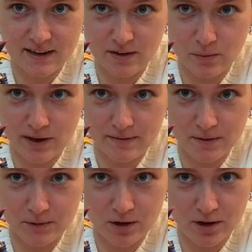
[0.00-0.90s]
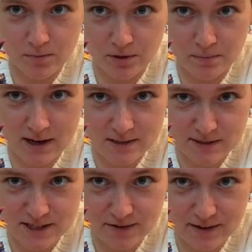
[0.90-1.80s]
and away from the cardboard box
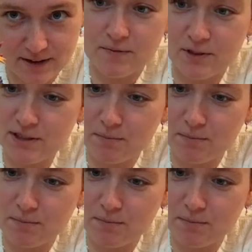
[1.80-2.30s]
material. First